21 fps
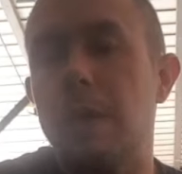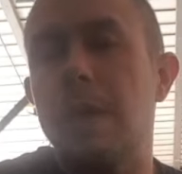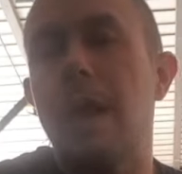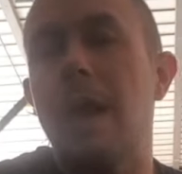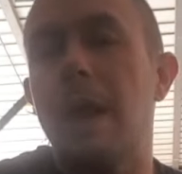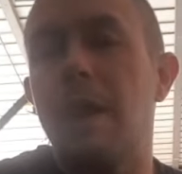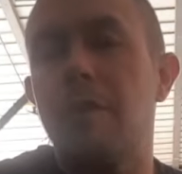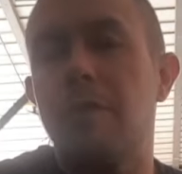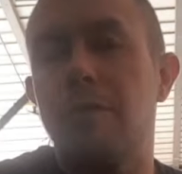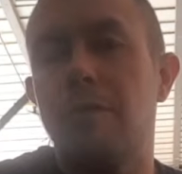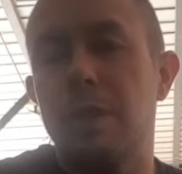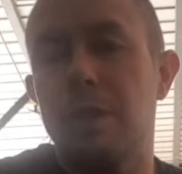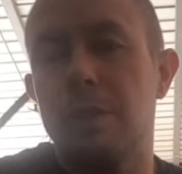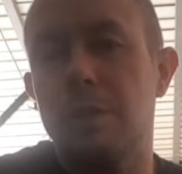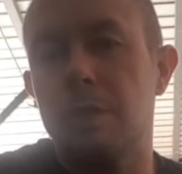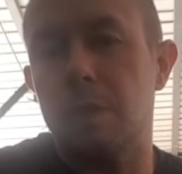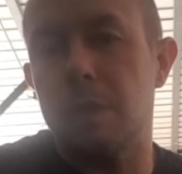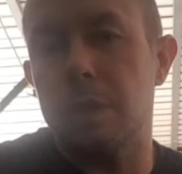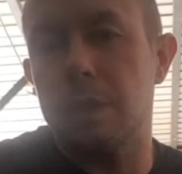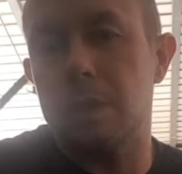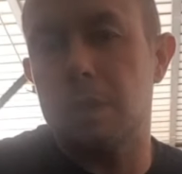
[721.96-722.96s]
the air
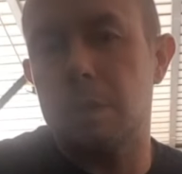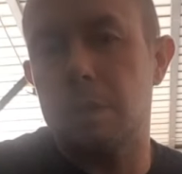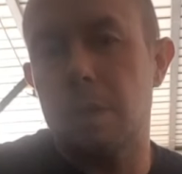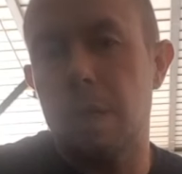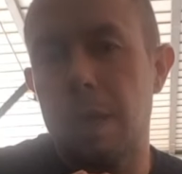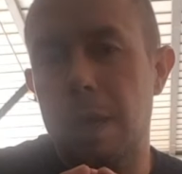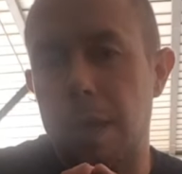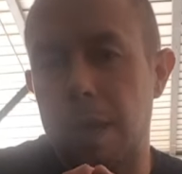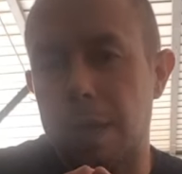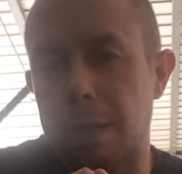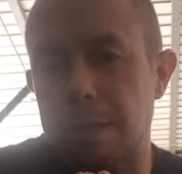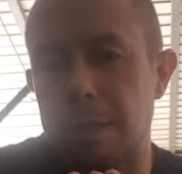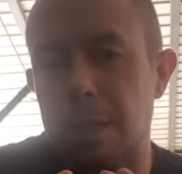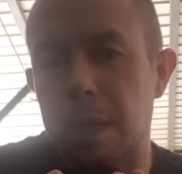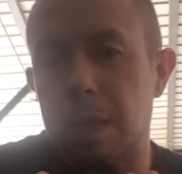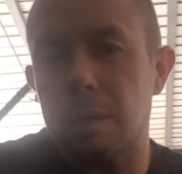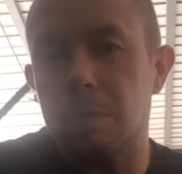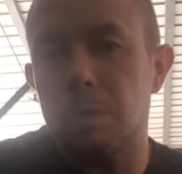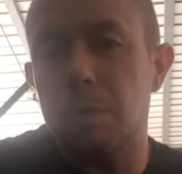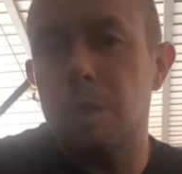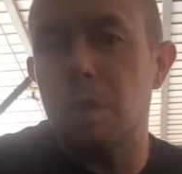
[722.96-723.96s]
filter is, and then
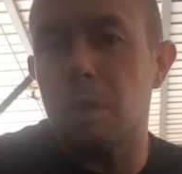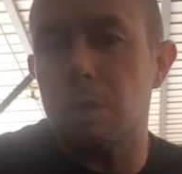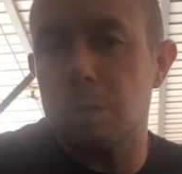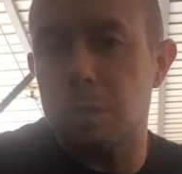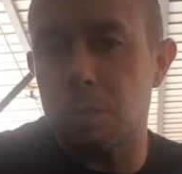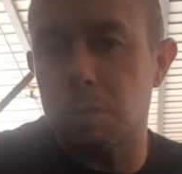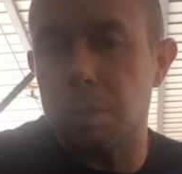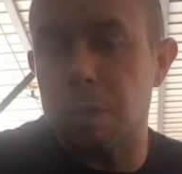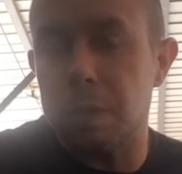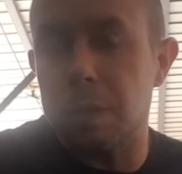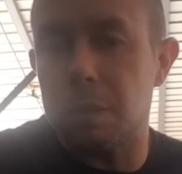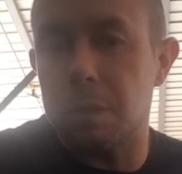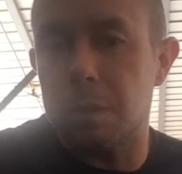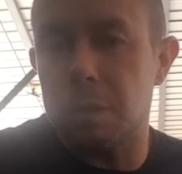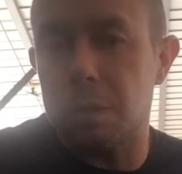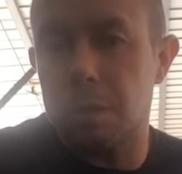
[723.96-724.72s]
it becomes bigger.